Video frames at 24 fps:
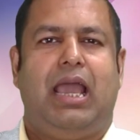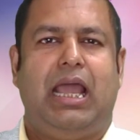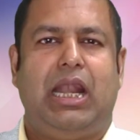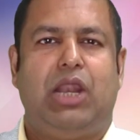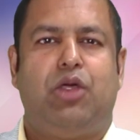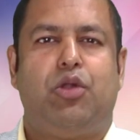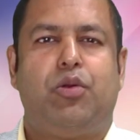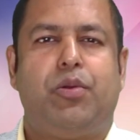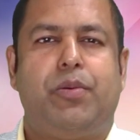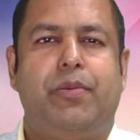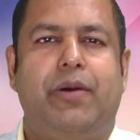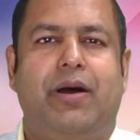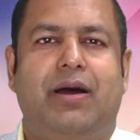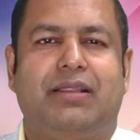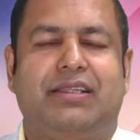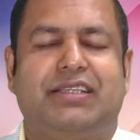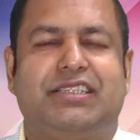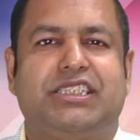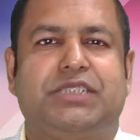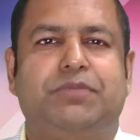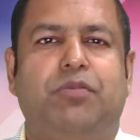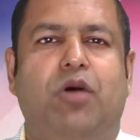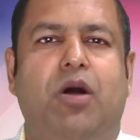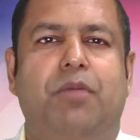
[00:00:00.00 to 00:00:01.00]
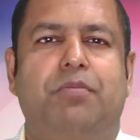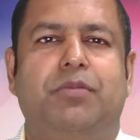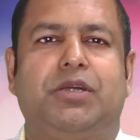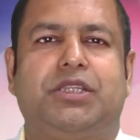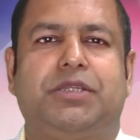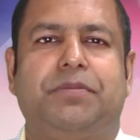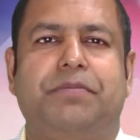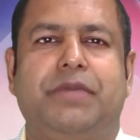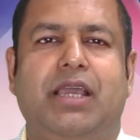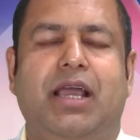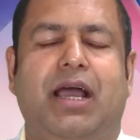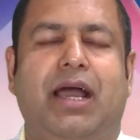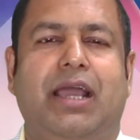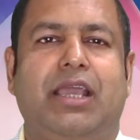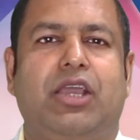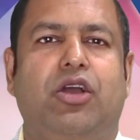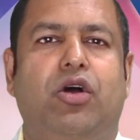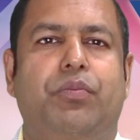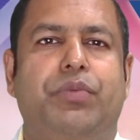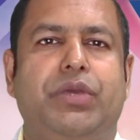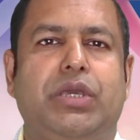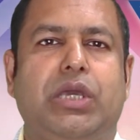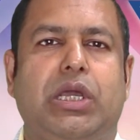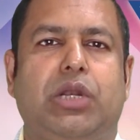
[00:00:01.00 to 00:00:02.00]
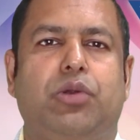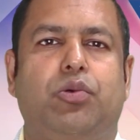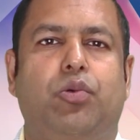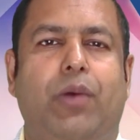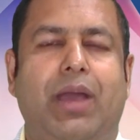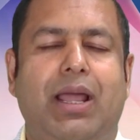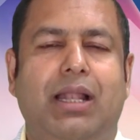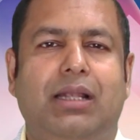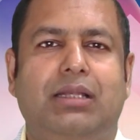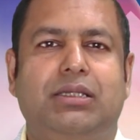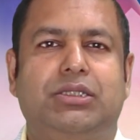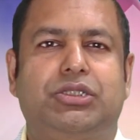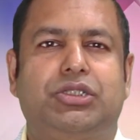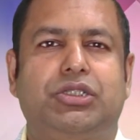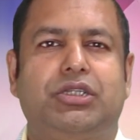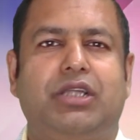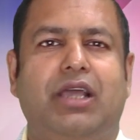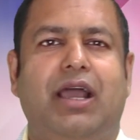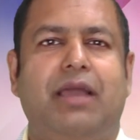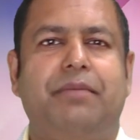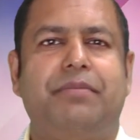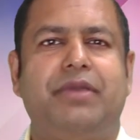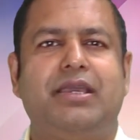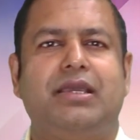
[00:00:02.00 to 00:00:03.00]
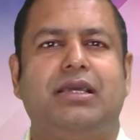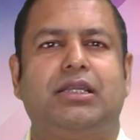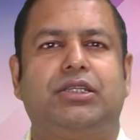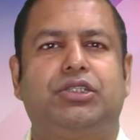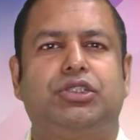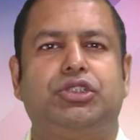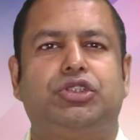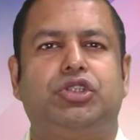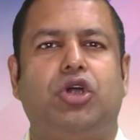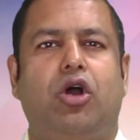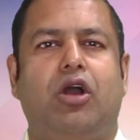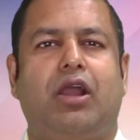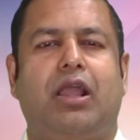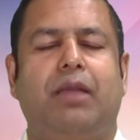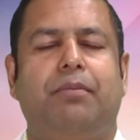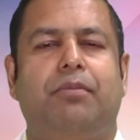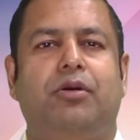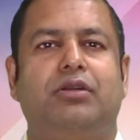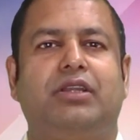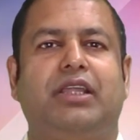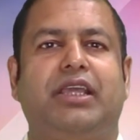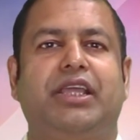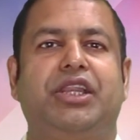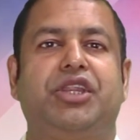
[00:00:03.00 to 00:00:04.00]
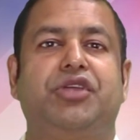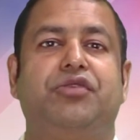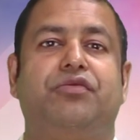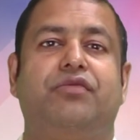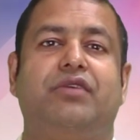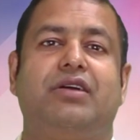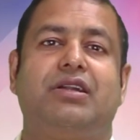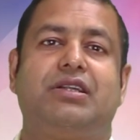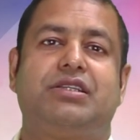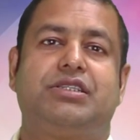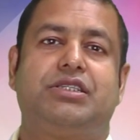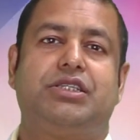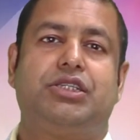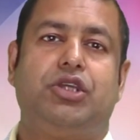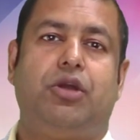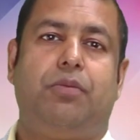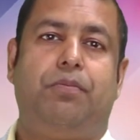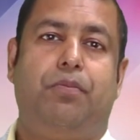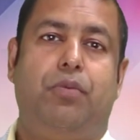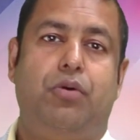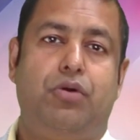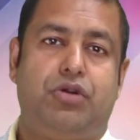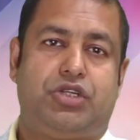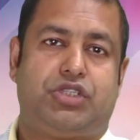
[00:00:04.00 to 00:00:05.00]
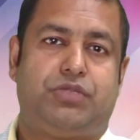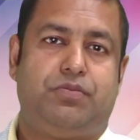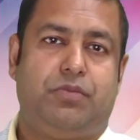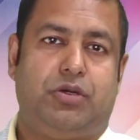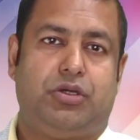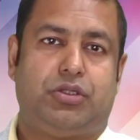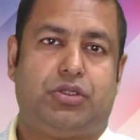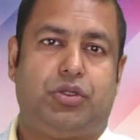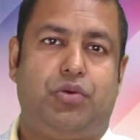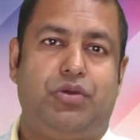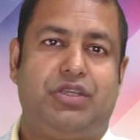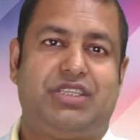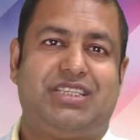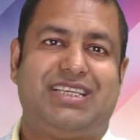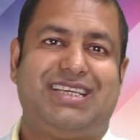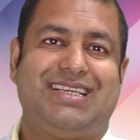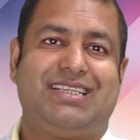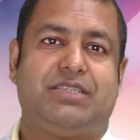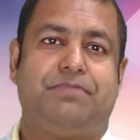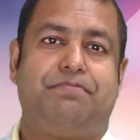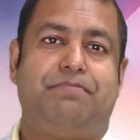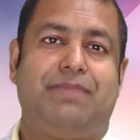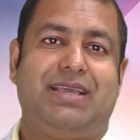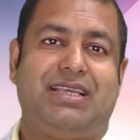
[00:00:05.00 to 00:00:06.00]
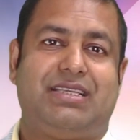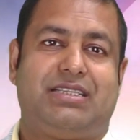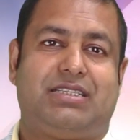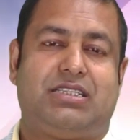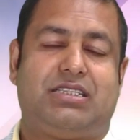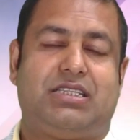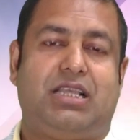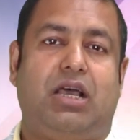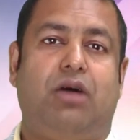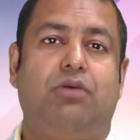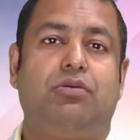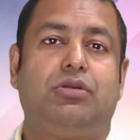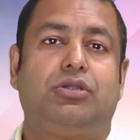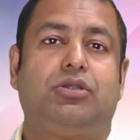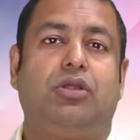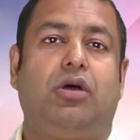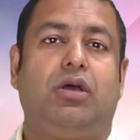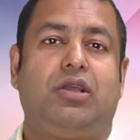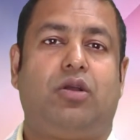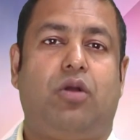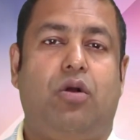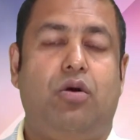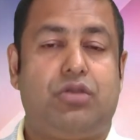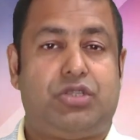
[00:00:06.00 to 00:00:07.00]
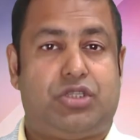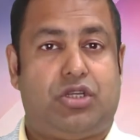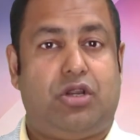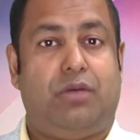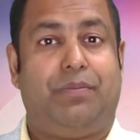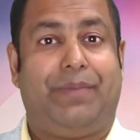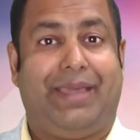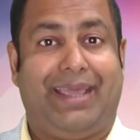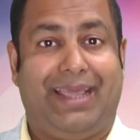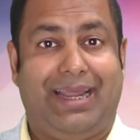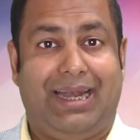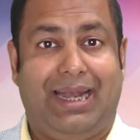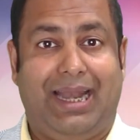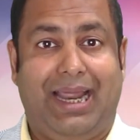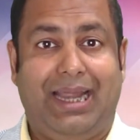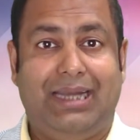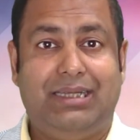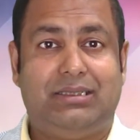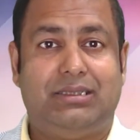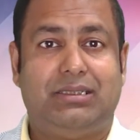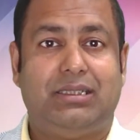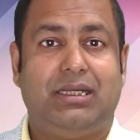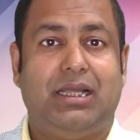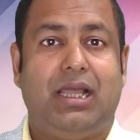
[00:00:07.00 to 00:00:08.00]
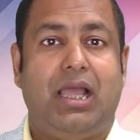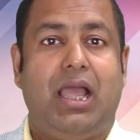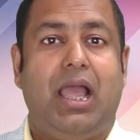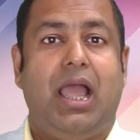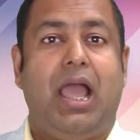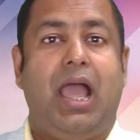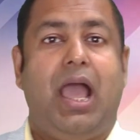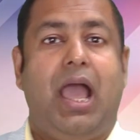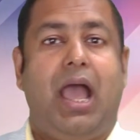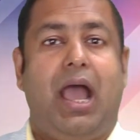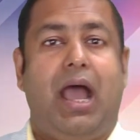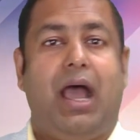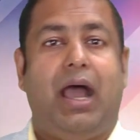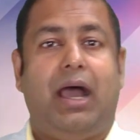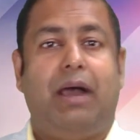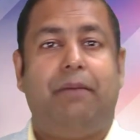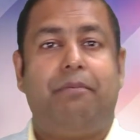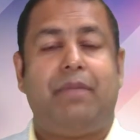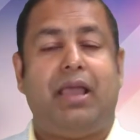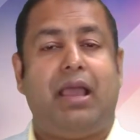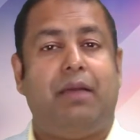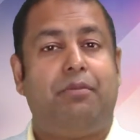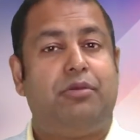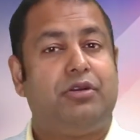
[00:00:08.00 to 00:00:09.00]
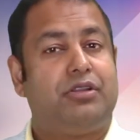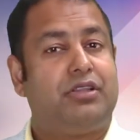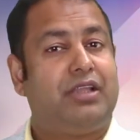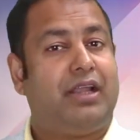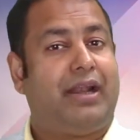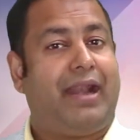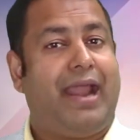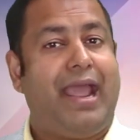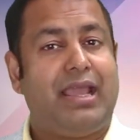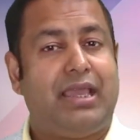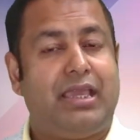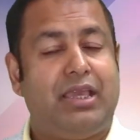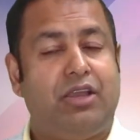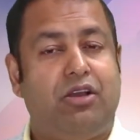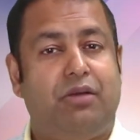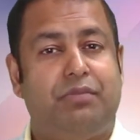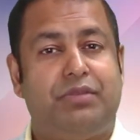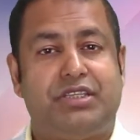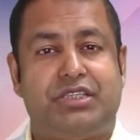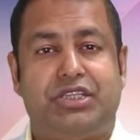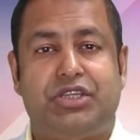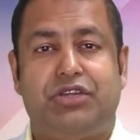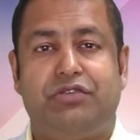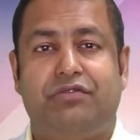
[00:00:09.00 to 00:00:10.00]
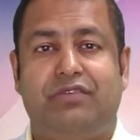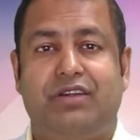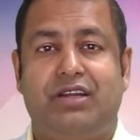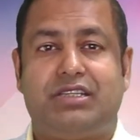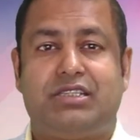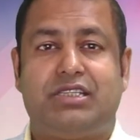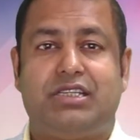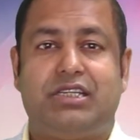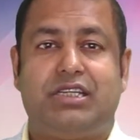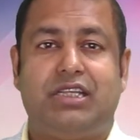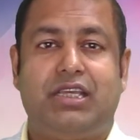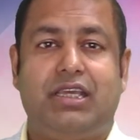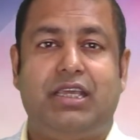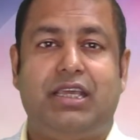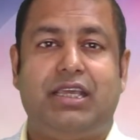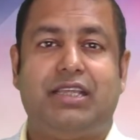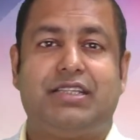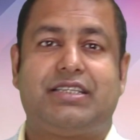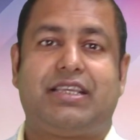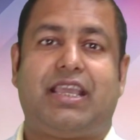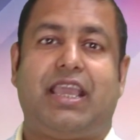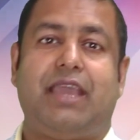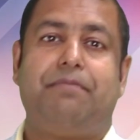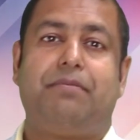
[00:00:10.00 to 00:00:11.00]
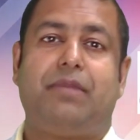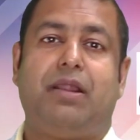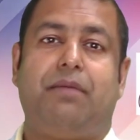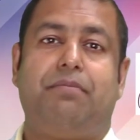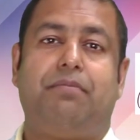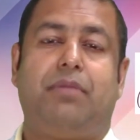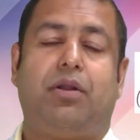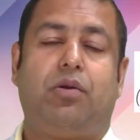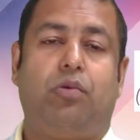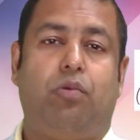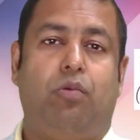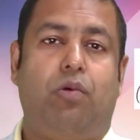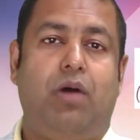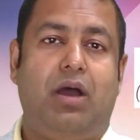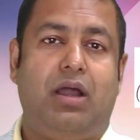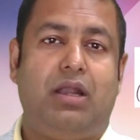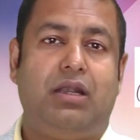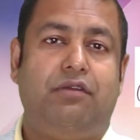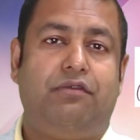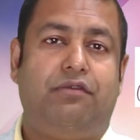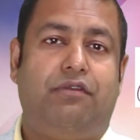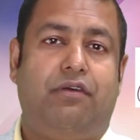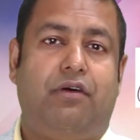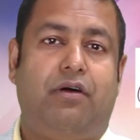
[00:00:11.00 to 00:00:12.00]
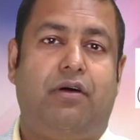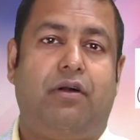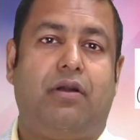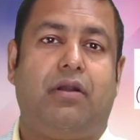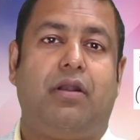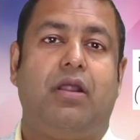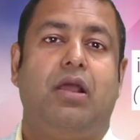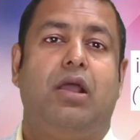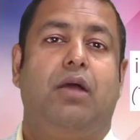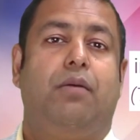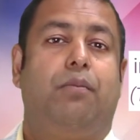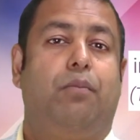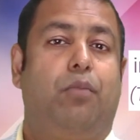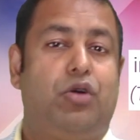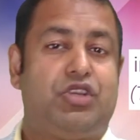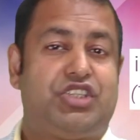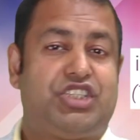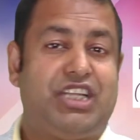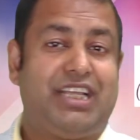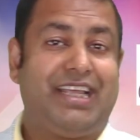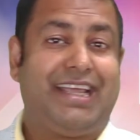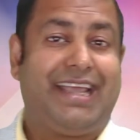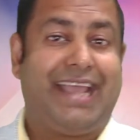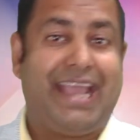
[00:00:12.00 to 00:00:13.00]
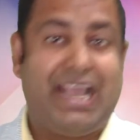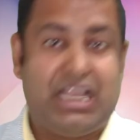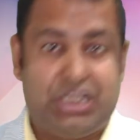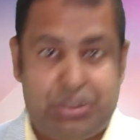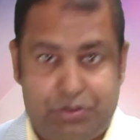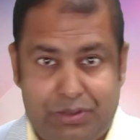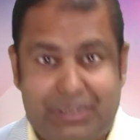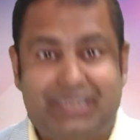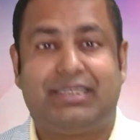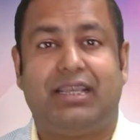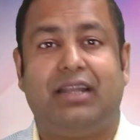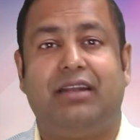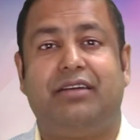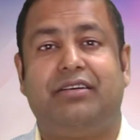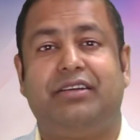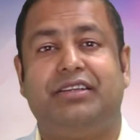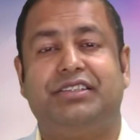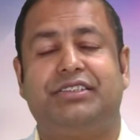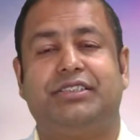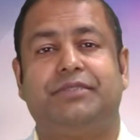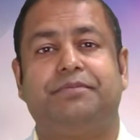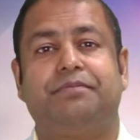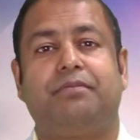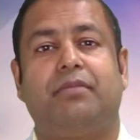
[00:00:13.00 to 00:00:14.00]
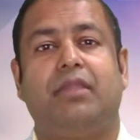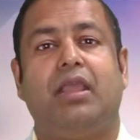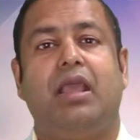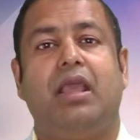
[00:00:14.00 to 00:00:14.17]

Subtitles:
Hello everyone, this is Mohammad Miah. I hope you are well. Today I'm here to talk about University of Portsmouth, which is based south coast of England. About the ranking of this university, it came number one for boasting graduate salaries.